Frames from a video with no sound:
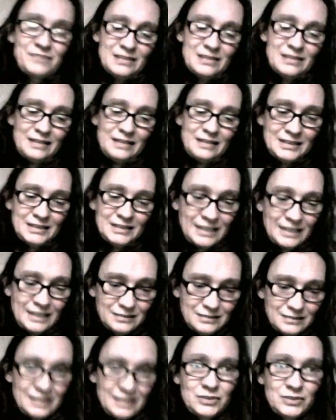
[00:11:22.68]
That's it.
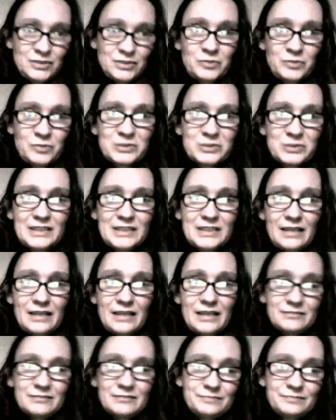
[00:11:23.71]
That's all I'm going to say.
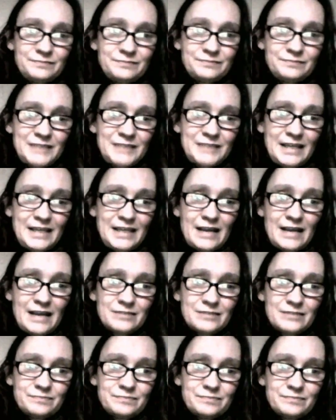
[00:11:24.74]
Take care.
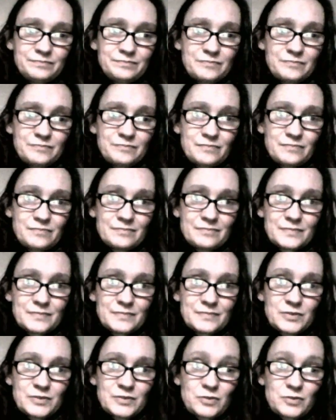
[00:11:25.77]

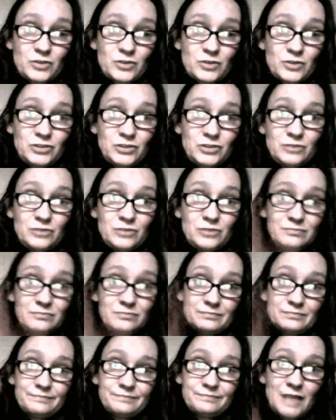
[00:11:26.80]
Talk to you soon.
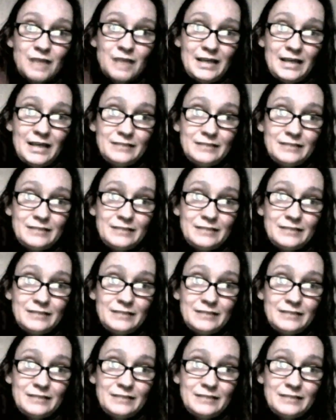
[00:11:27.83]
Bye.